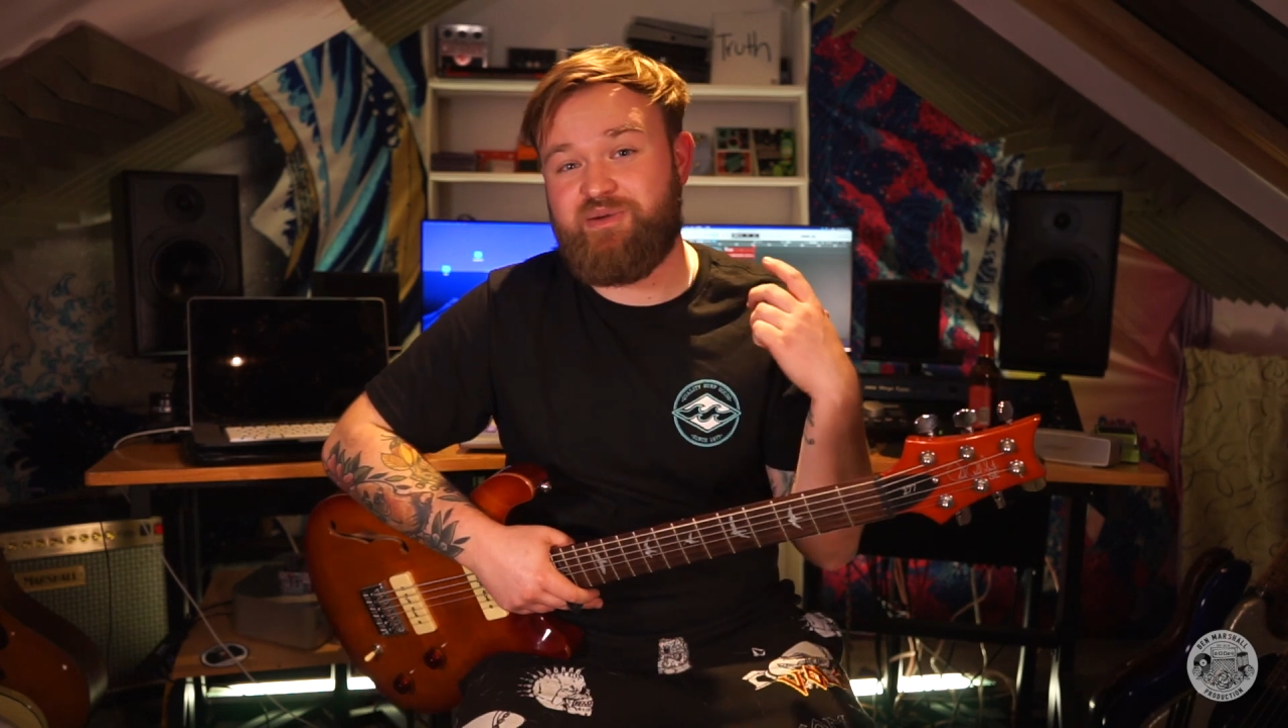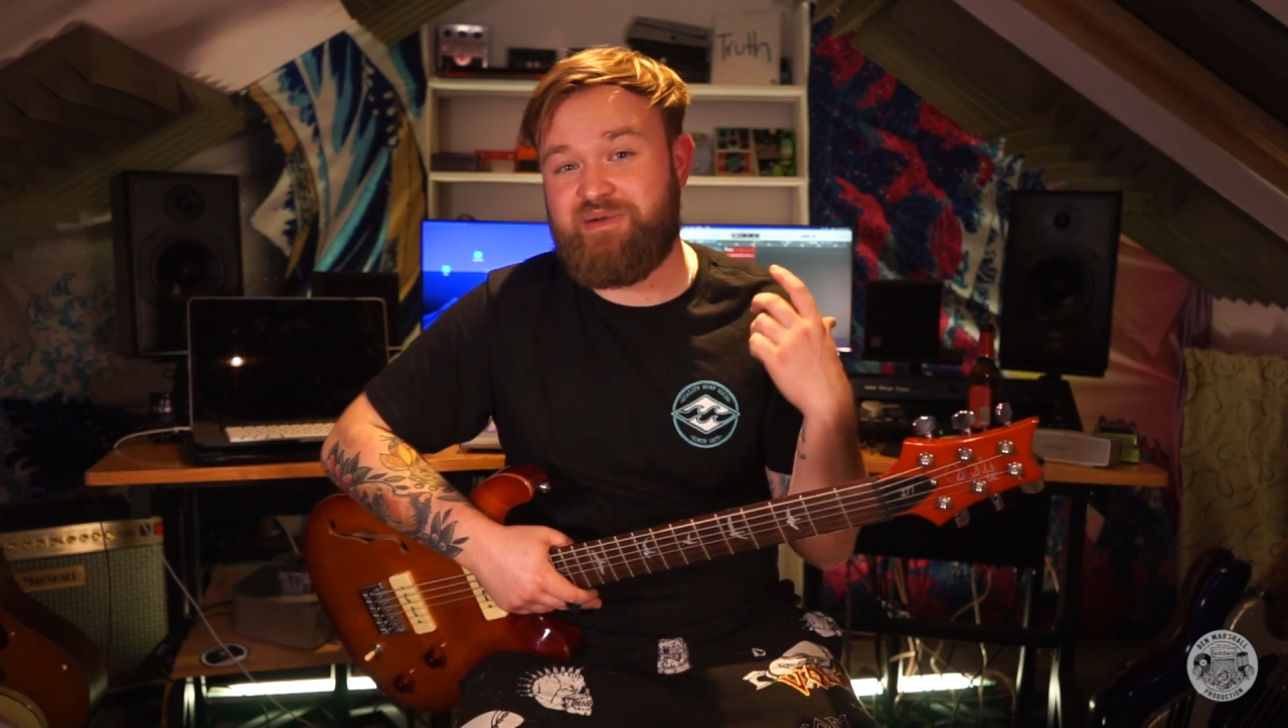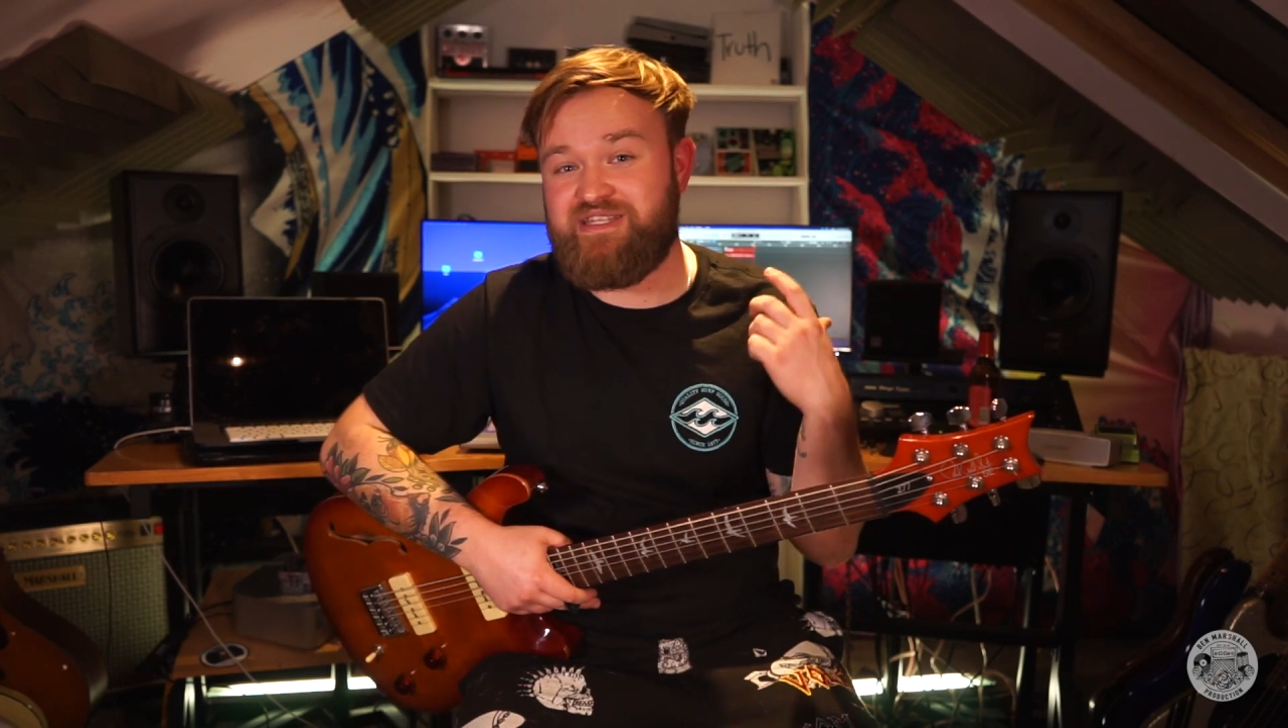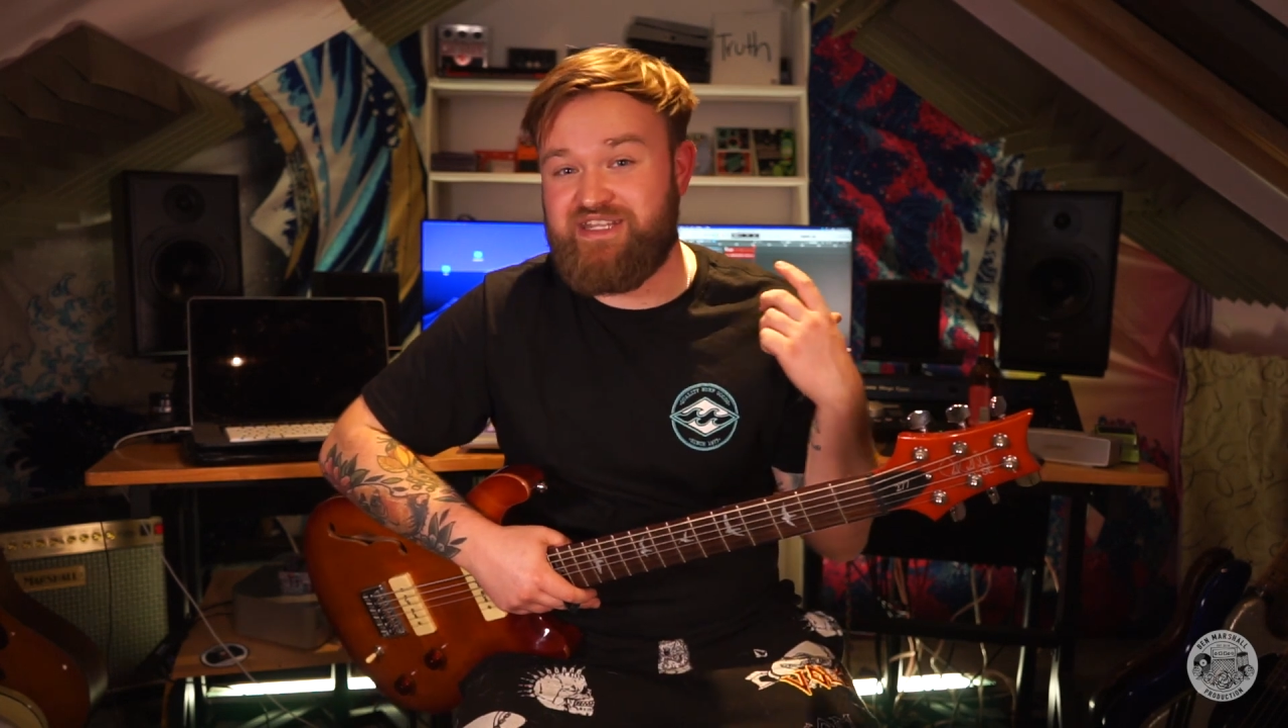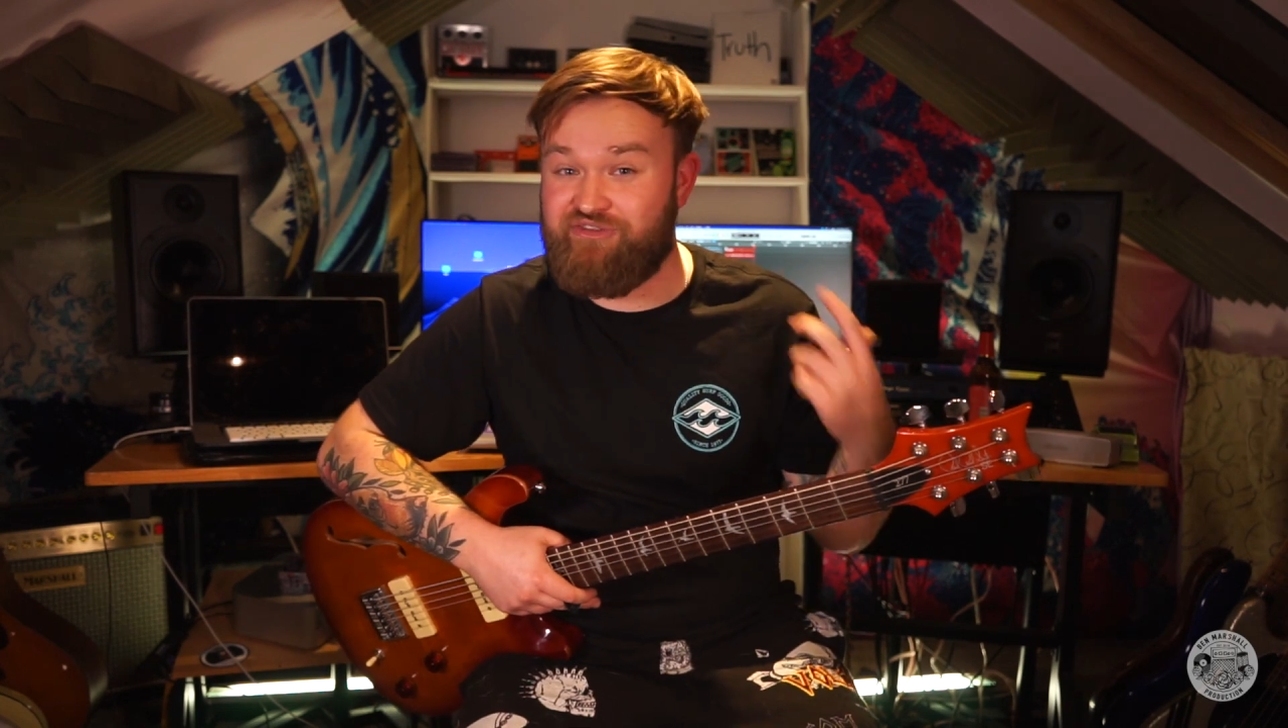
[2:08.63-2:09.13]

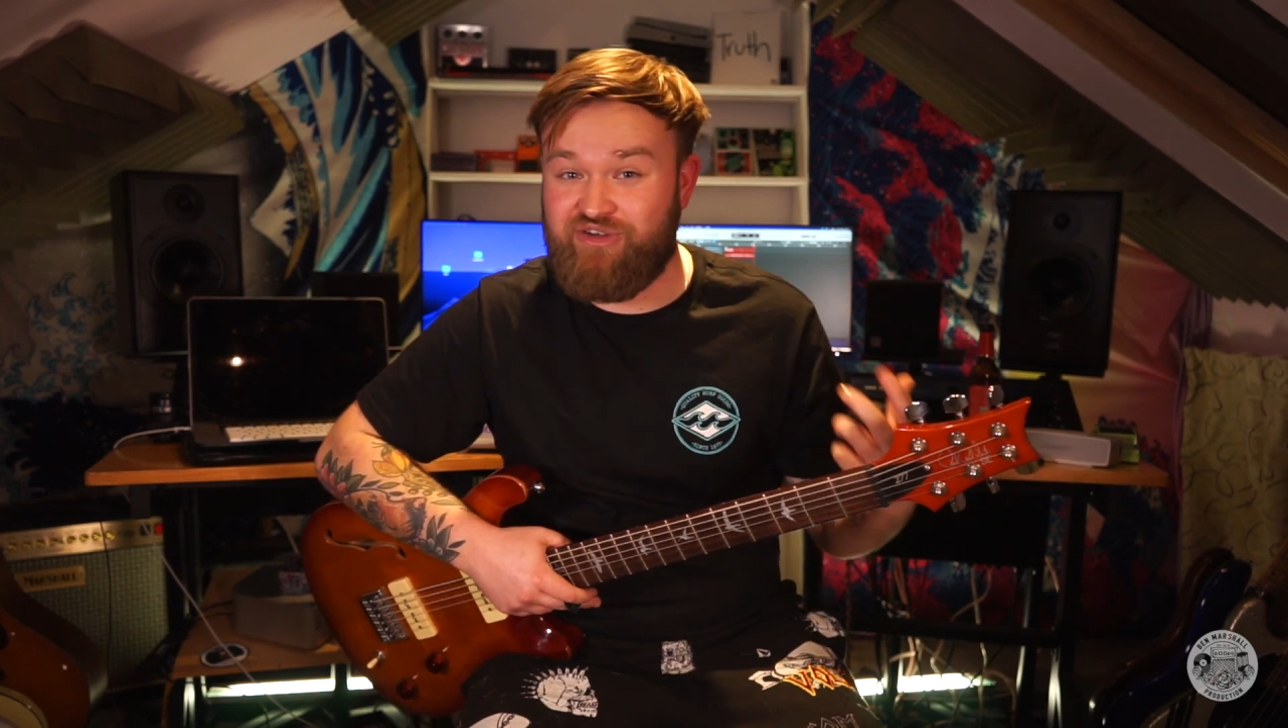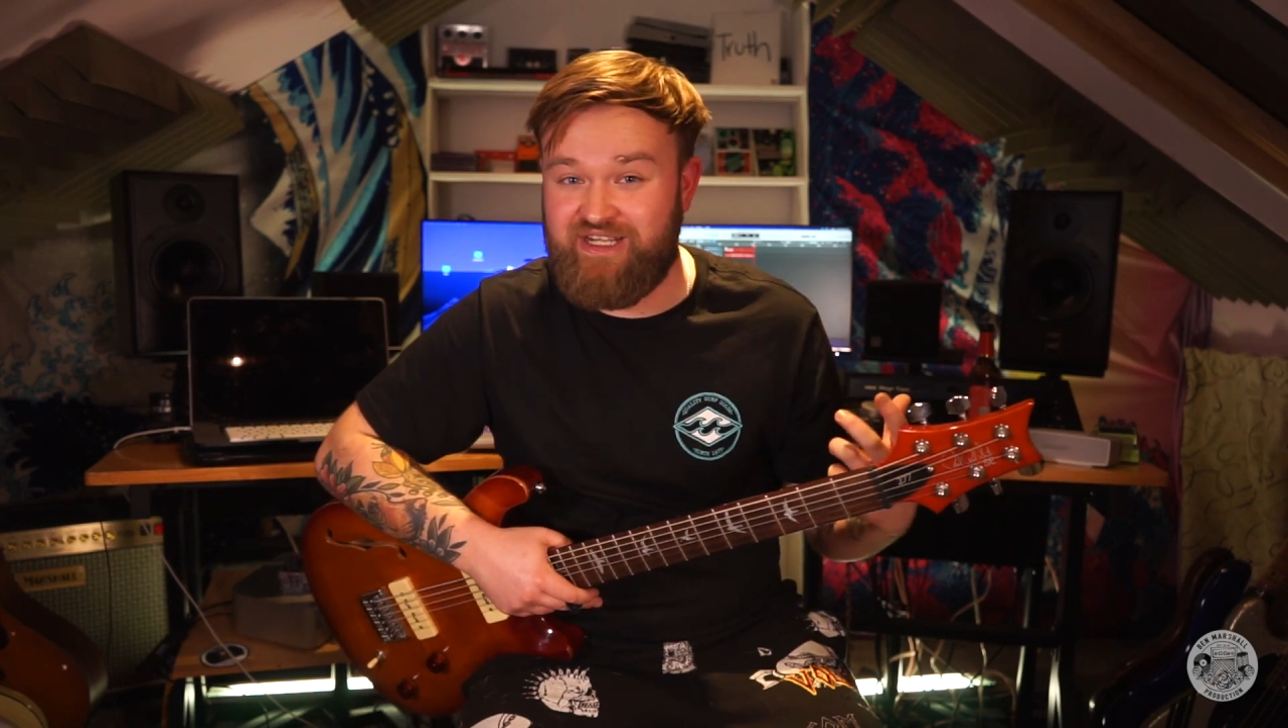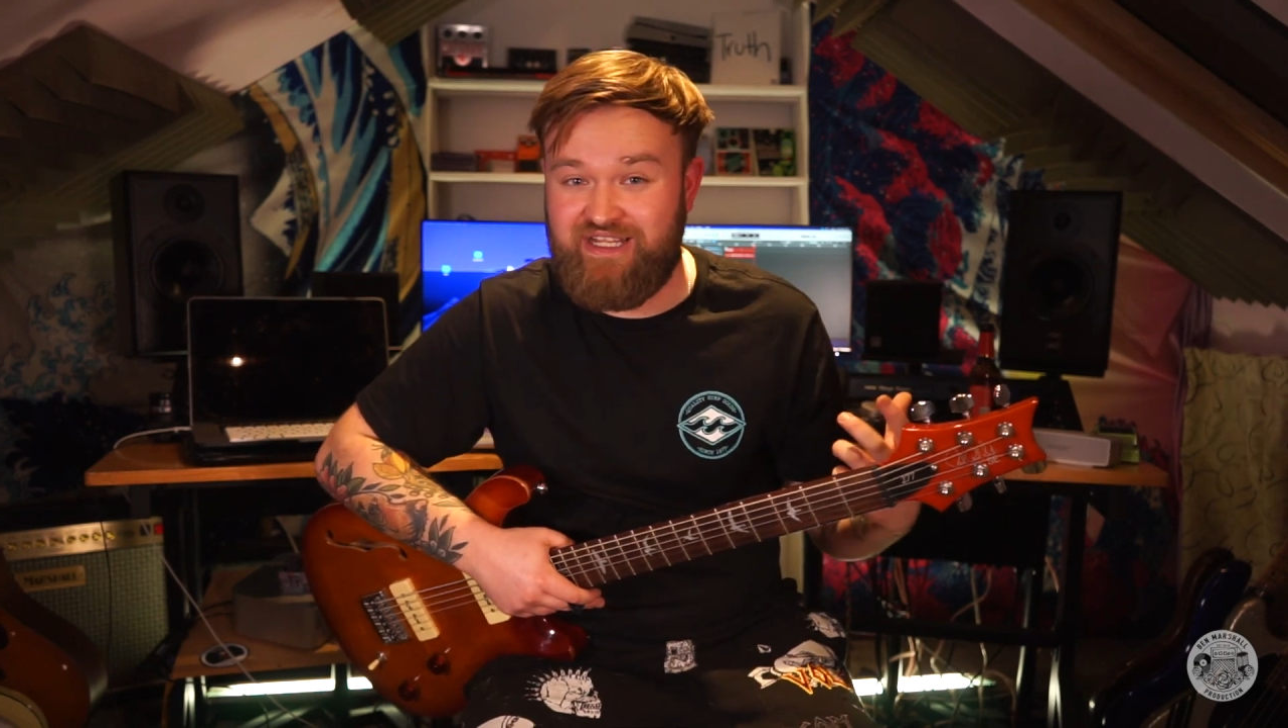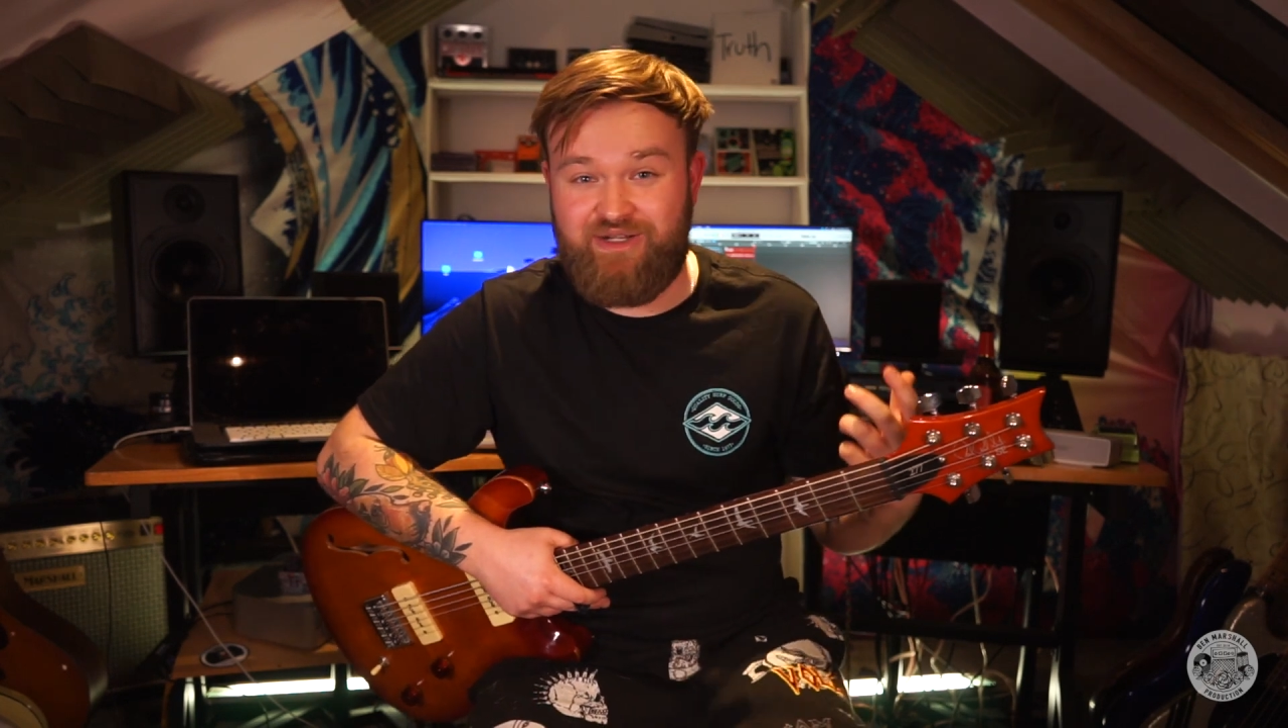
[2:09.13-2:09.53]
bit differently,